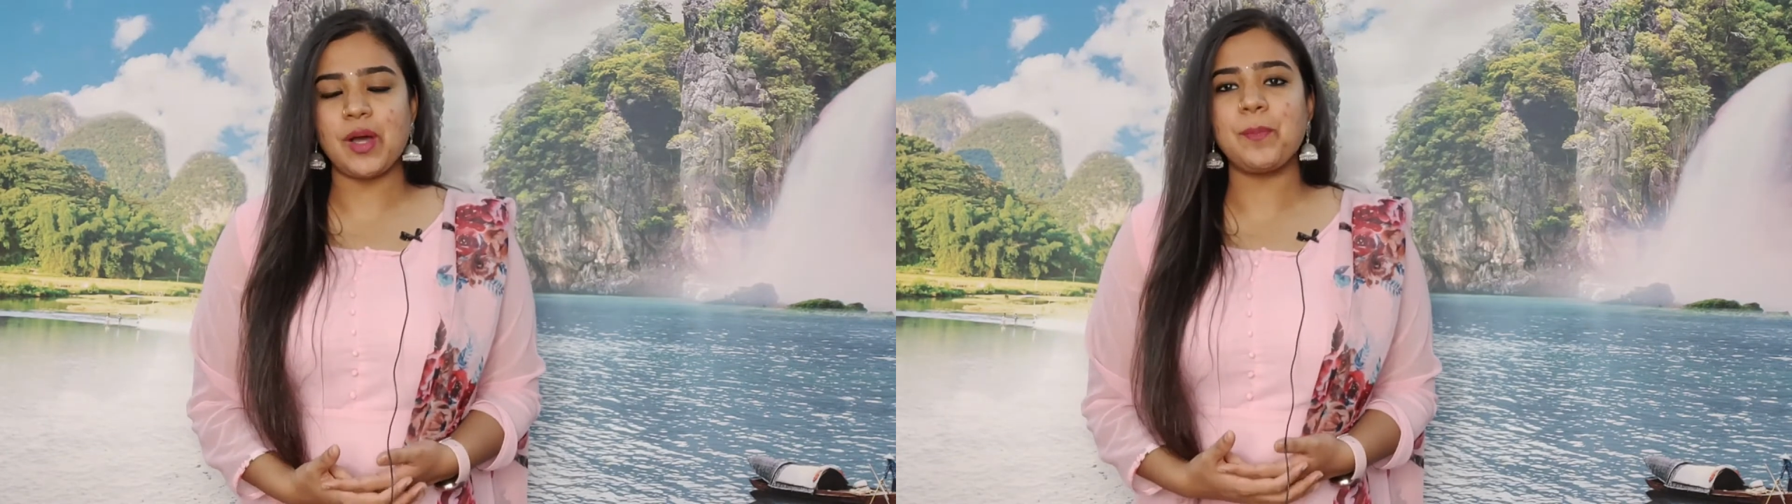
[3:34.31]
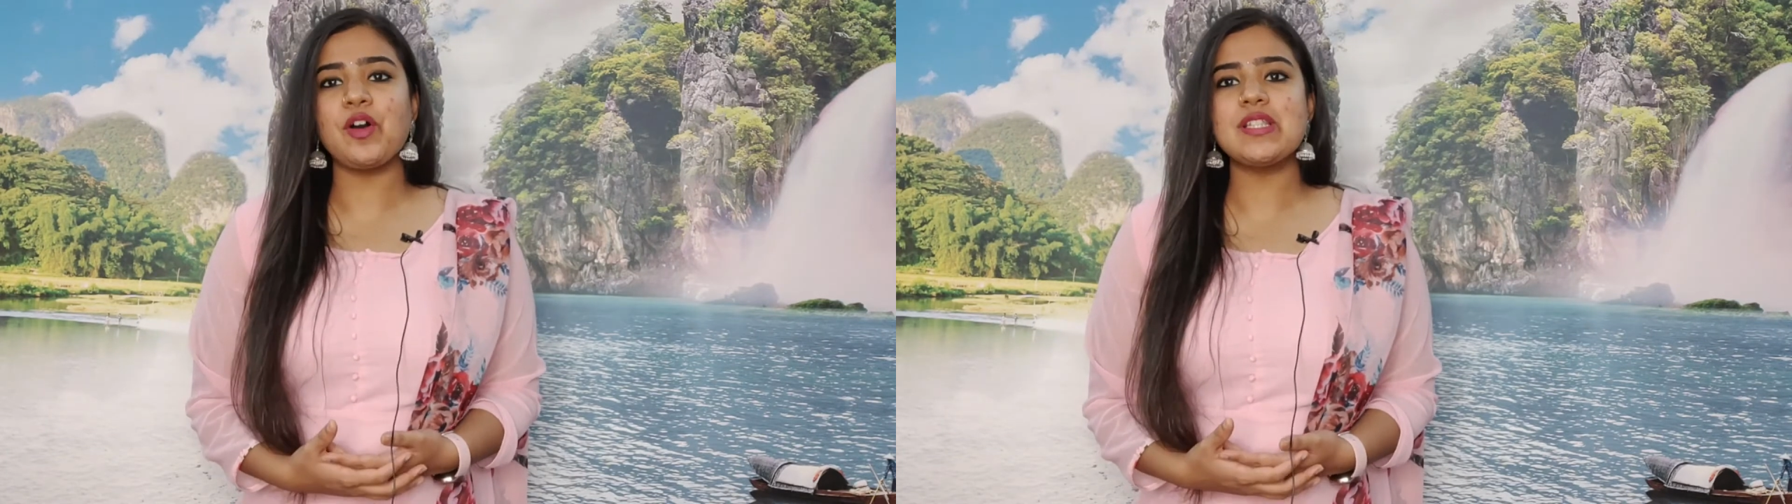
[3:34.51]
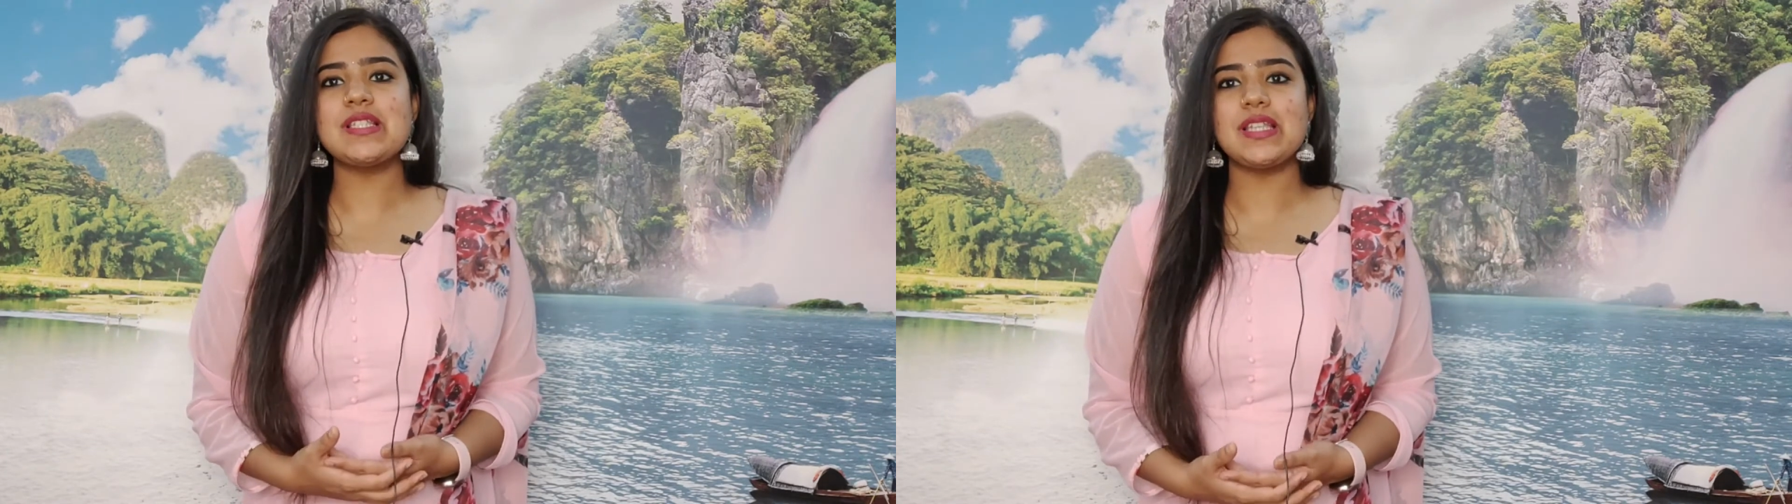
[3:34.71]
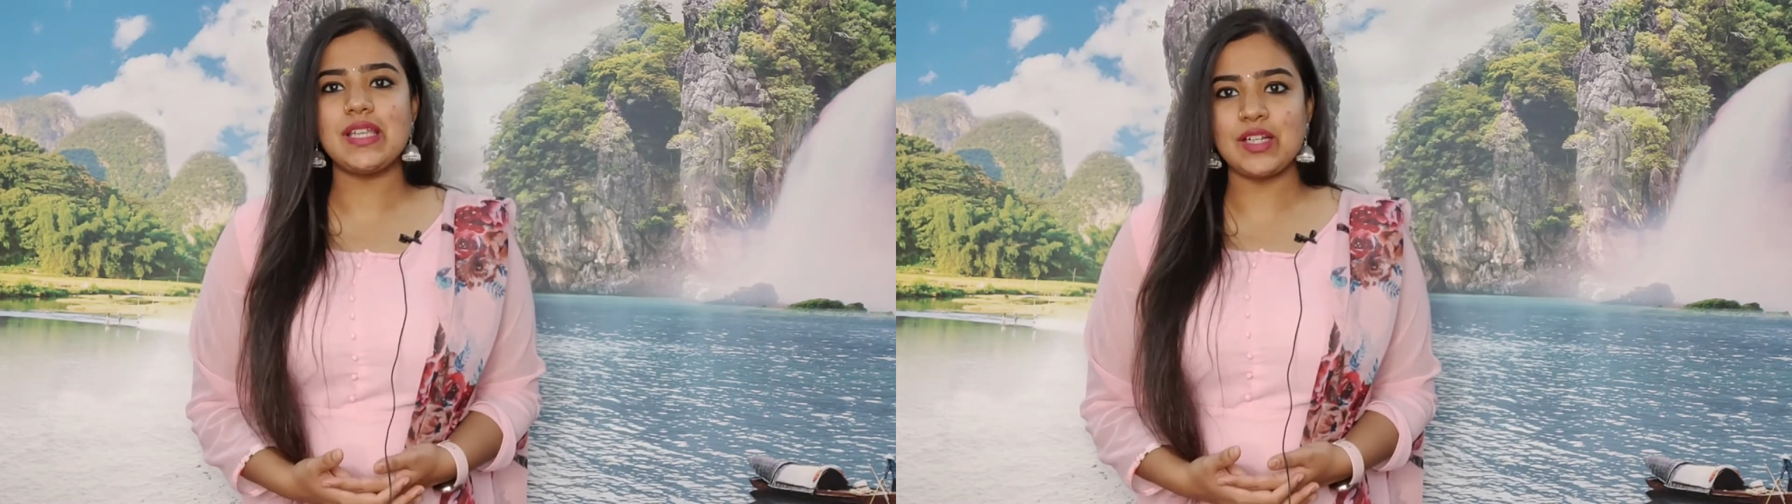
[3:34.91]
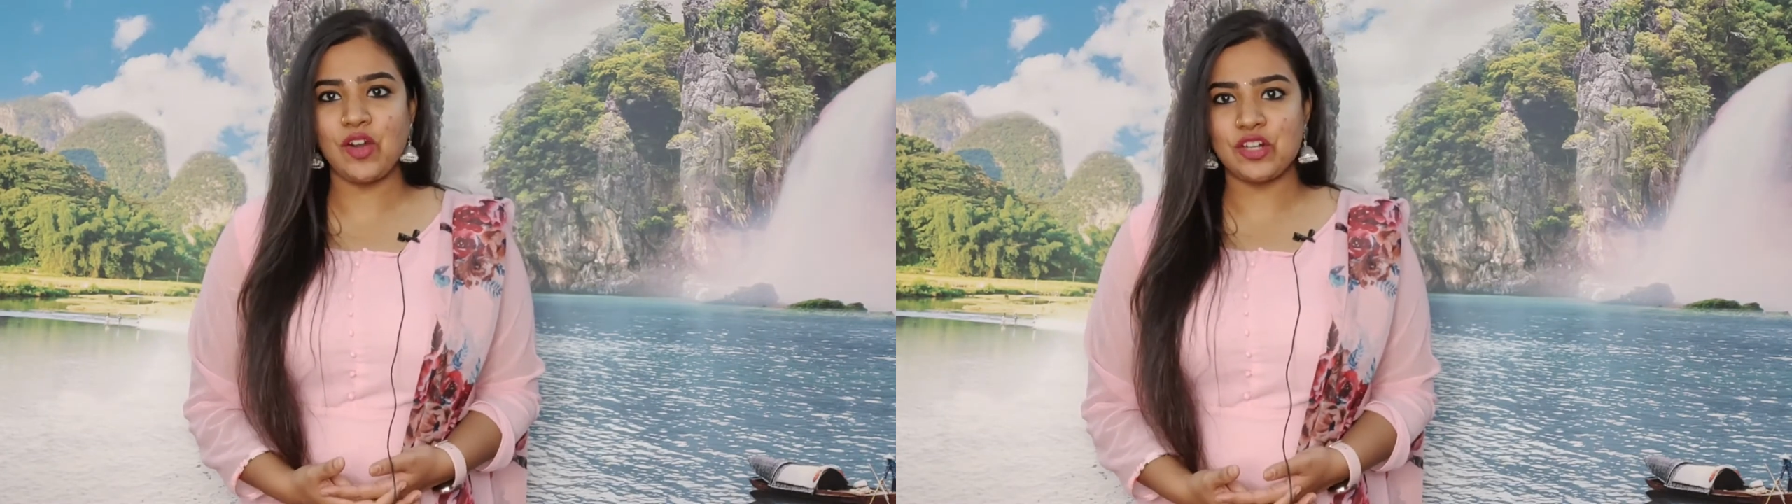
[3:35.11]
upon
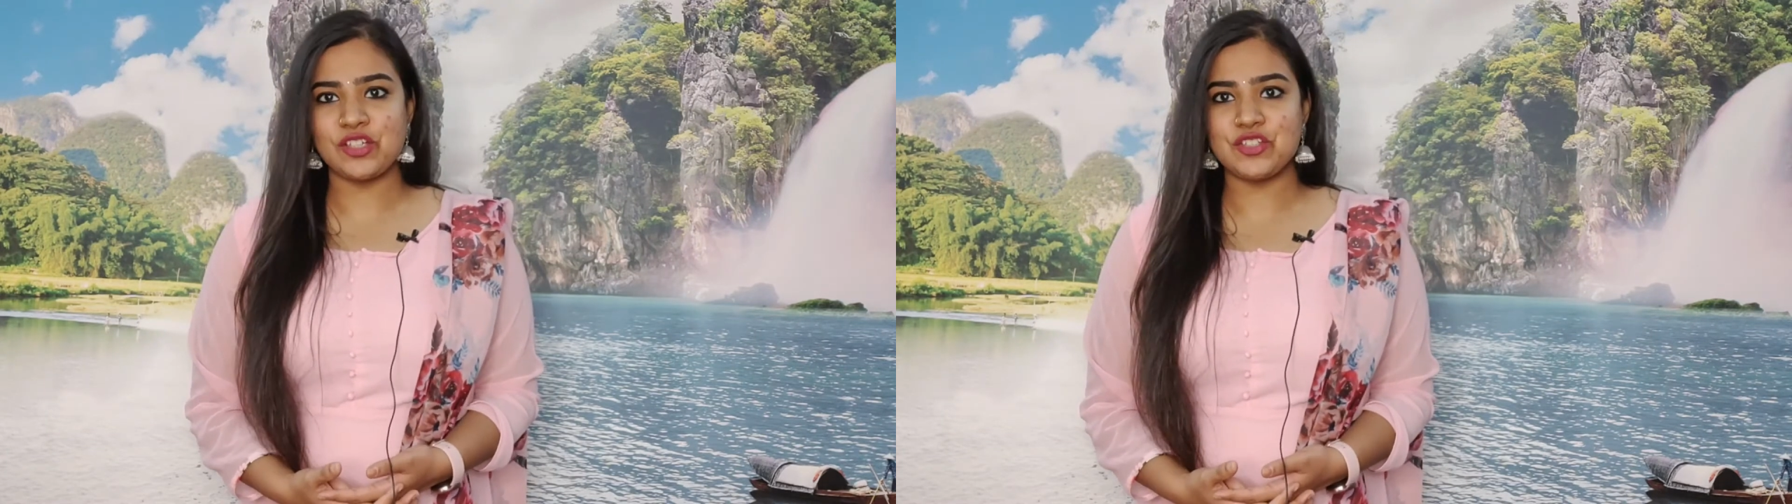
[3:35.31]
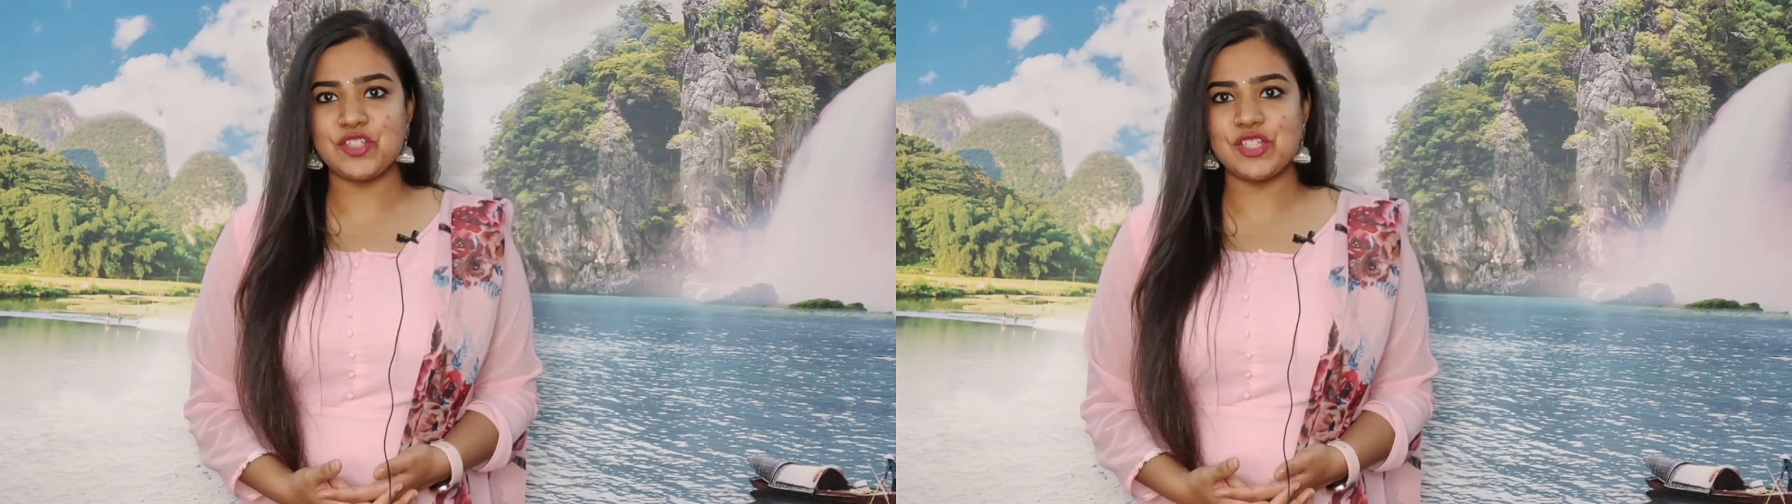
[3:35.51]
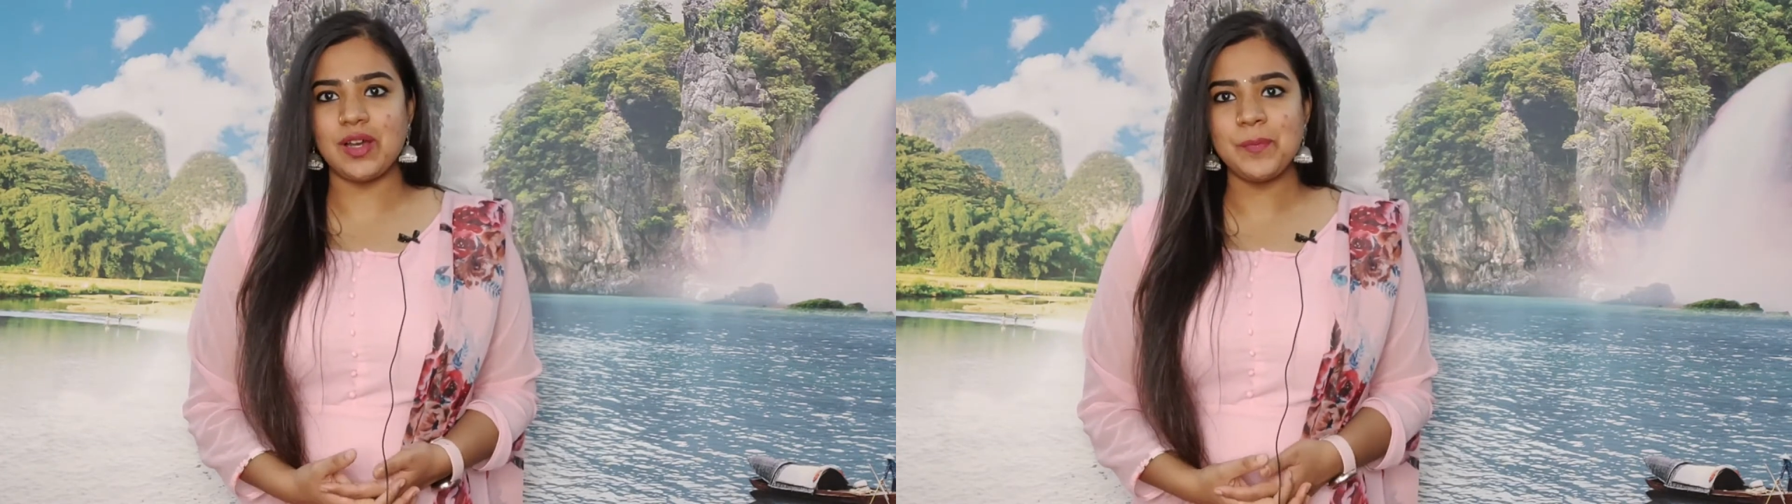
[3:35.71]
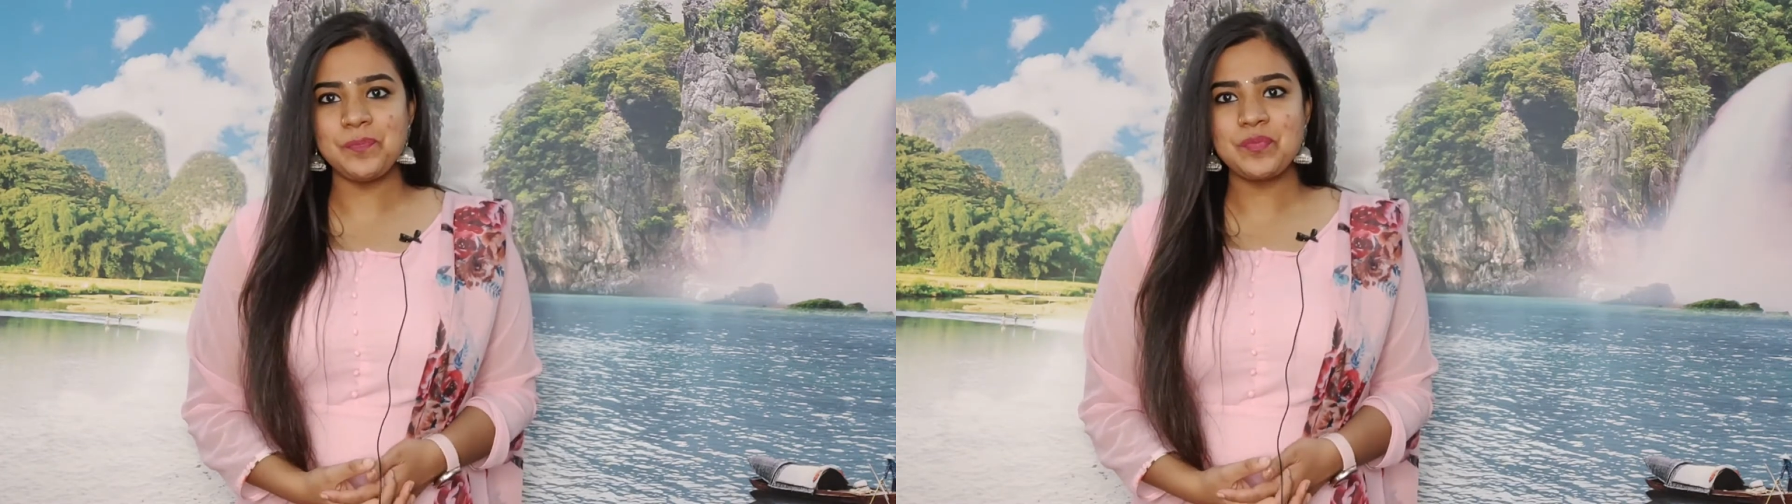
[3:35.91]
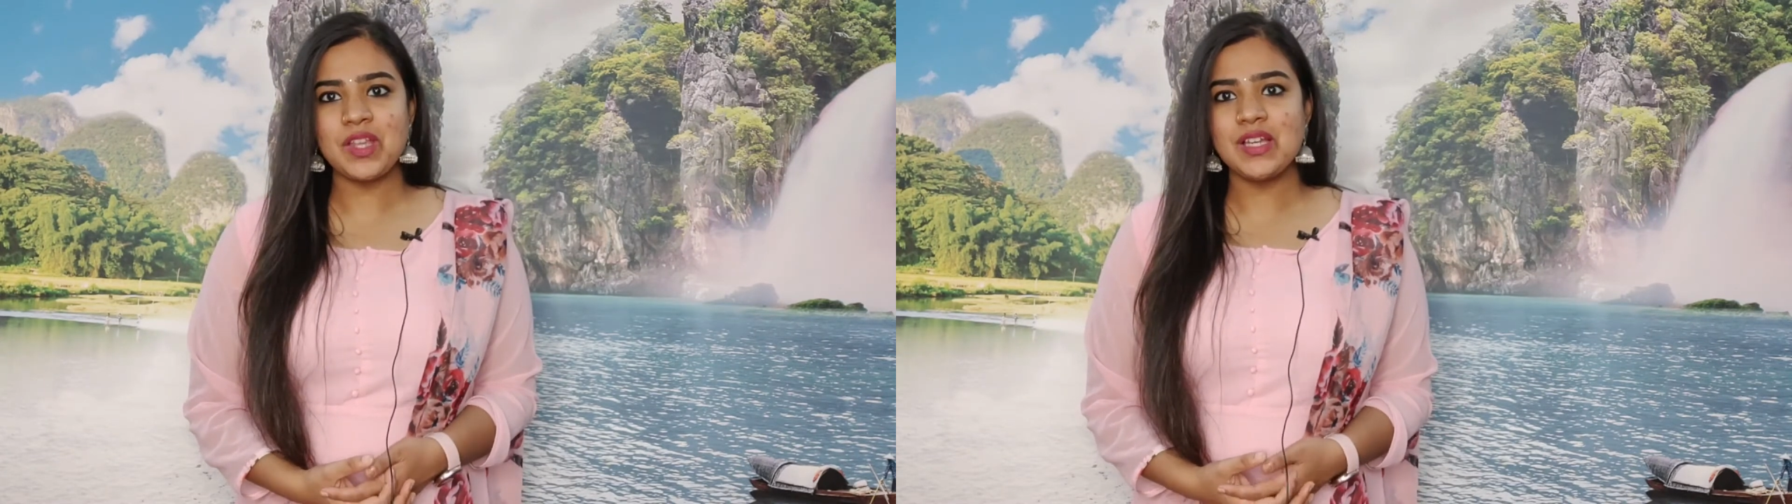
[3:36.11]
seeing Lord Krishna.